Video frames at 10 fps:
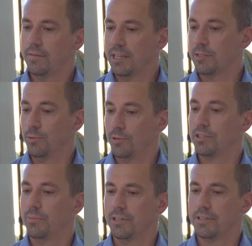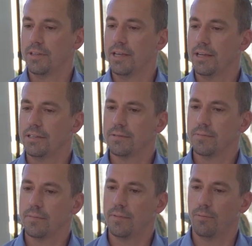That's more similar to theirs.
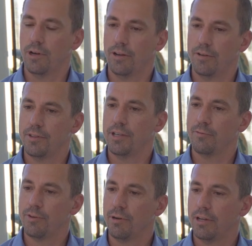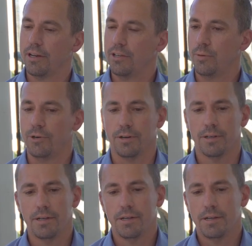The one over the amphibolite at Newmont,
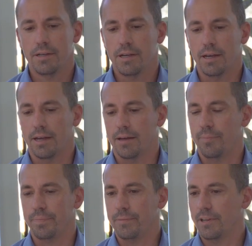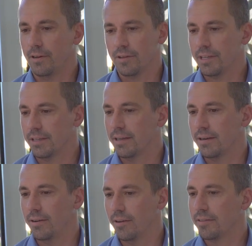I
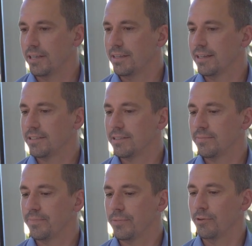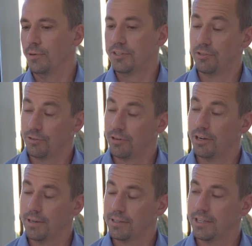think that's, we're still
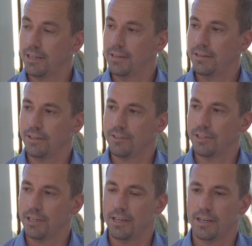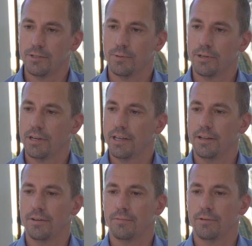trying to understand it. It's early days, we're looking at
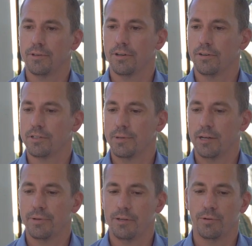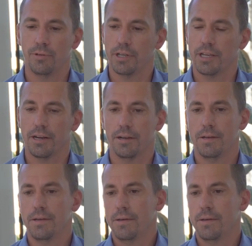it. We've got a lot of smart people looking at it.